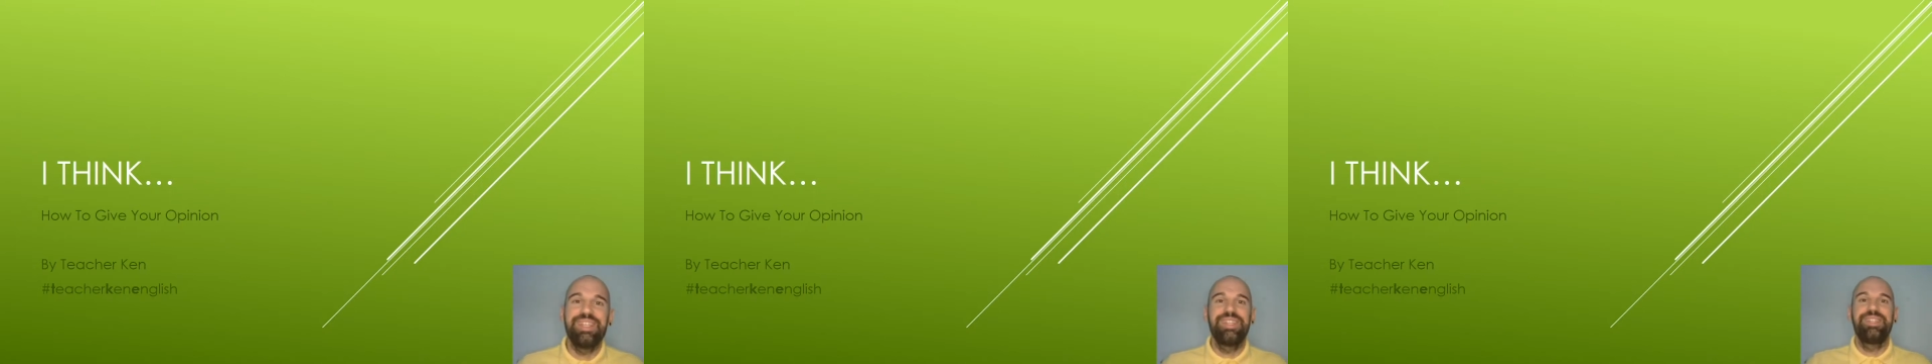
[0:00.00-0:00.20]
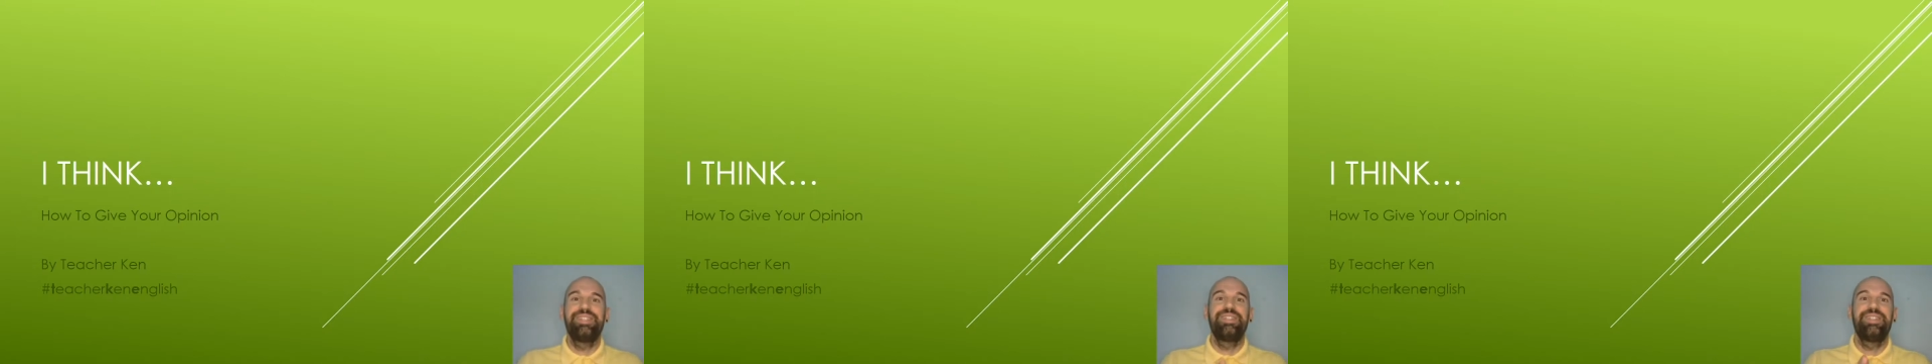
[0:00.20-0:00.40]

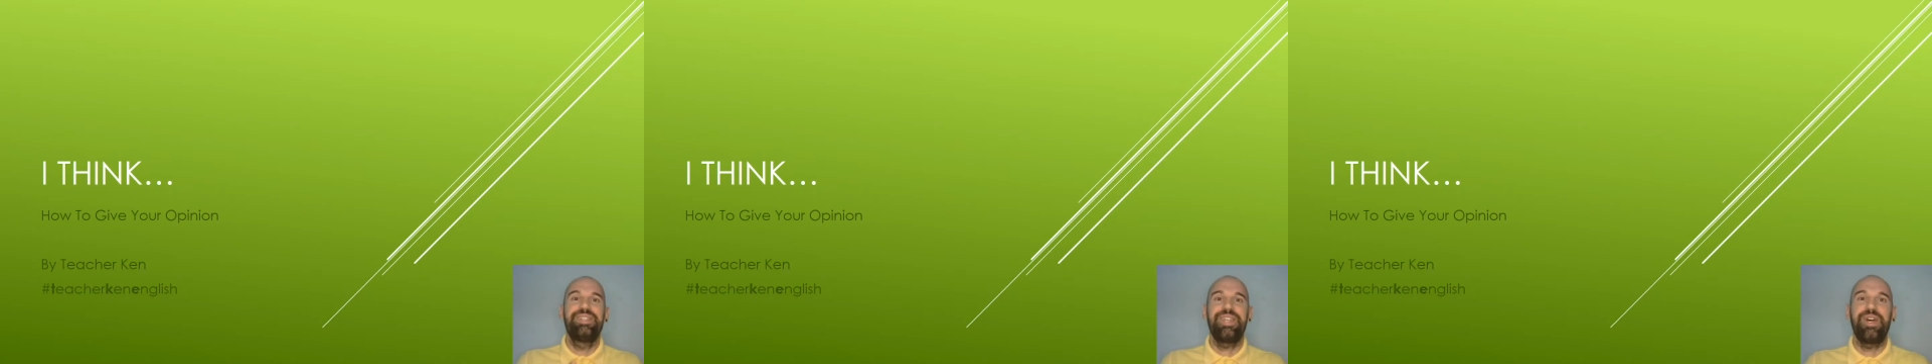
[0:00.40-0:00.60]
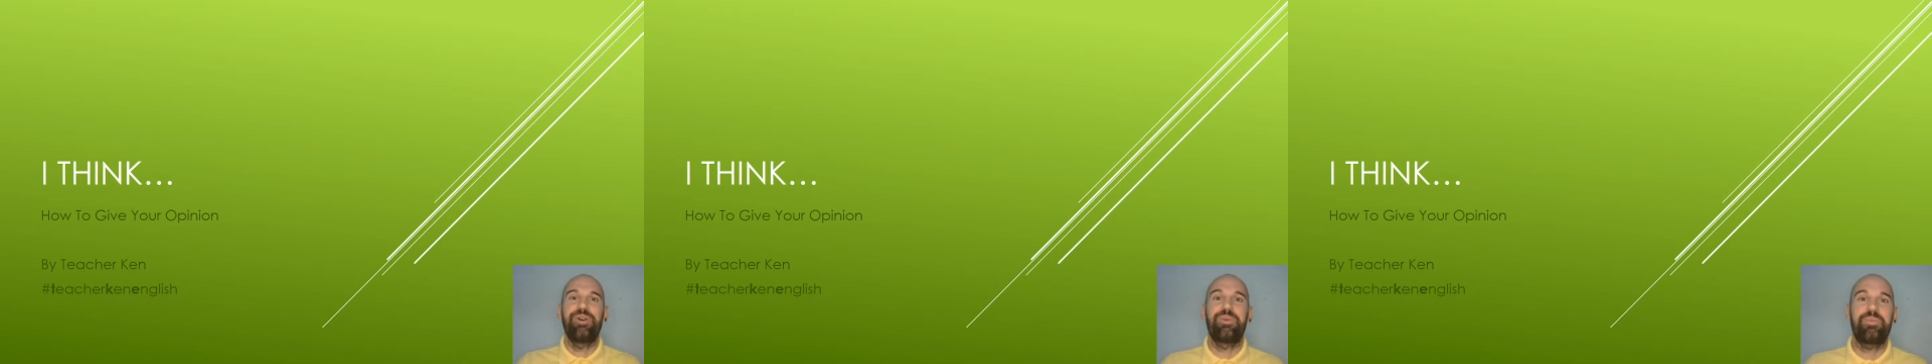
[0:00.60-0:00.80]

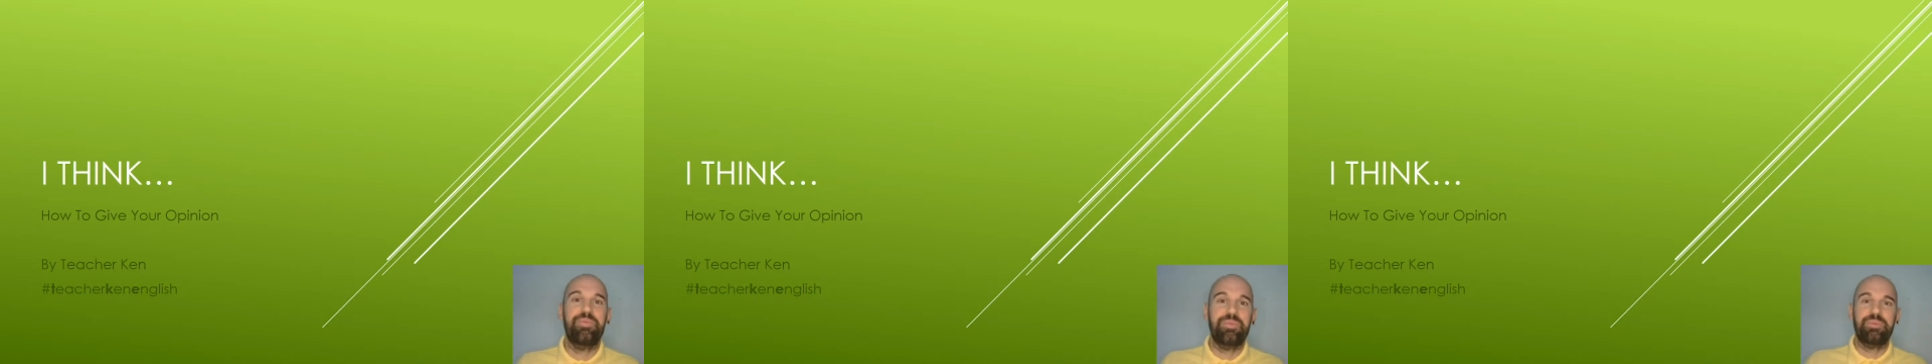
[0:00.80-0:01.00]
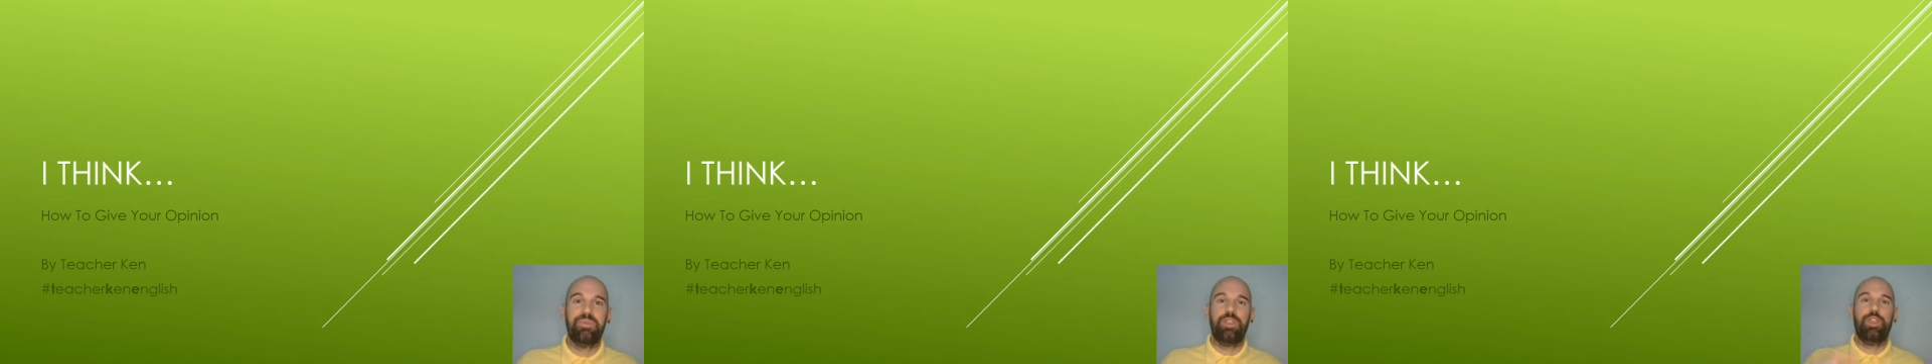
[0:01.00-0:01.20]
So,
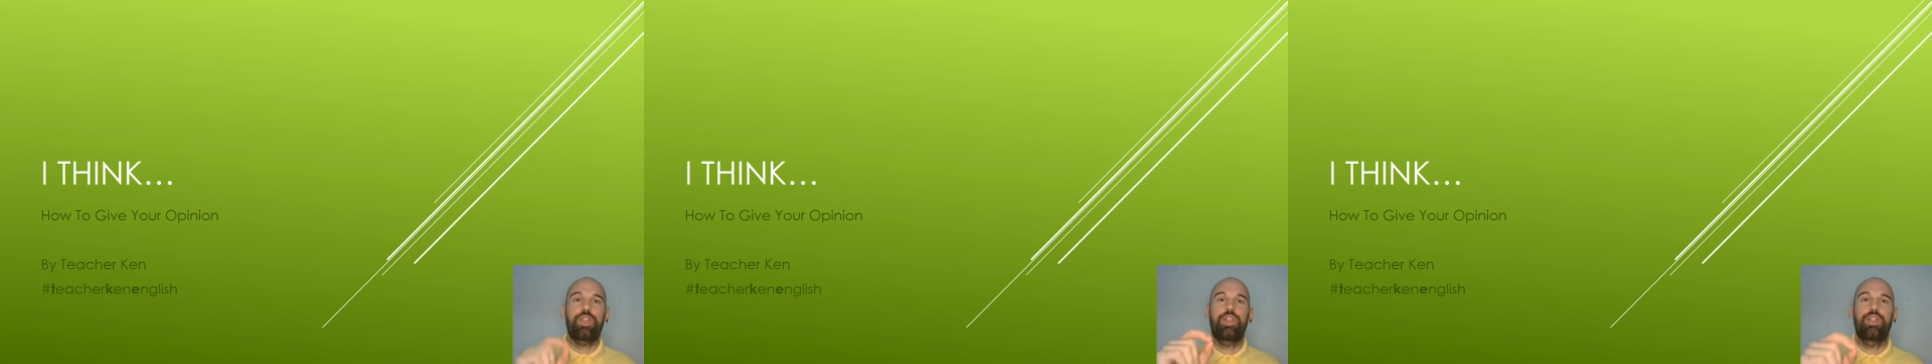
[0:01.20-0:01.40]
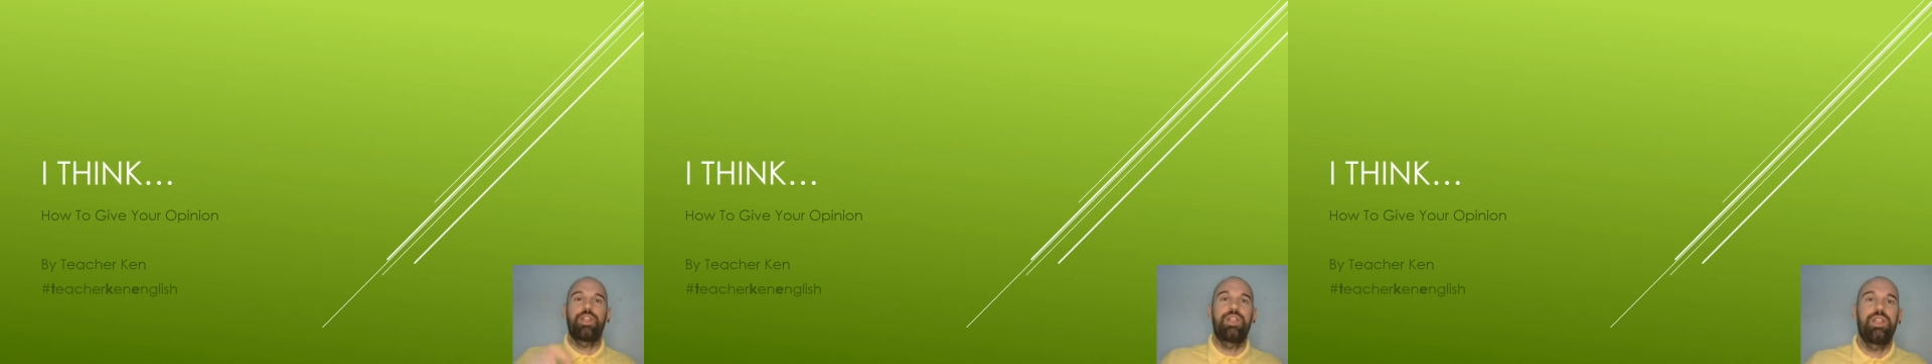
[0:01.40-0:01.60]

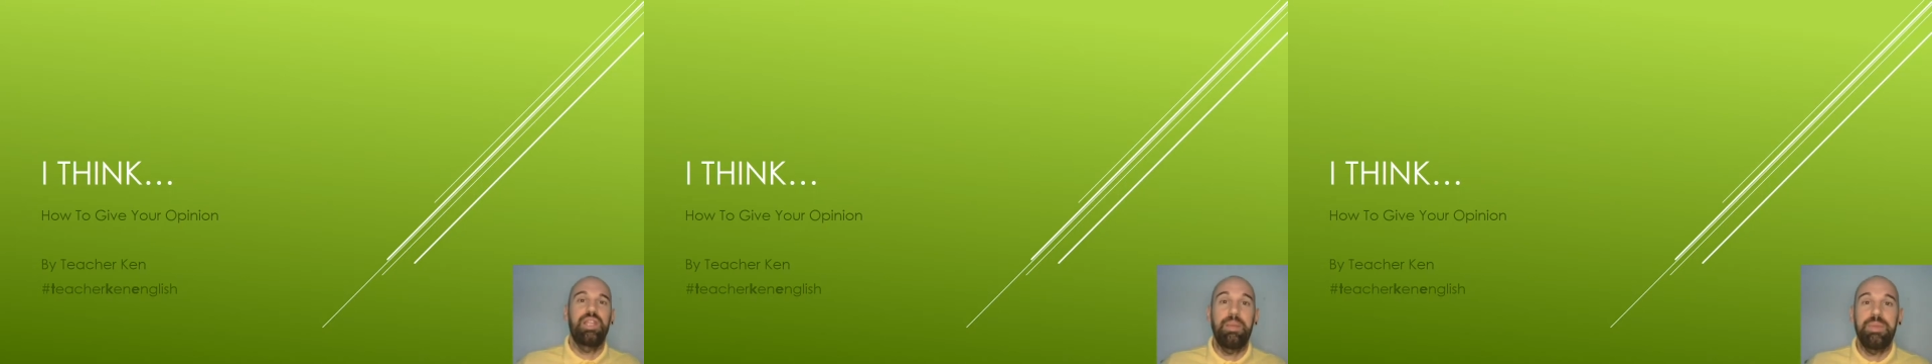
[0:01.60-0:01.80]
let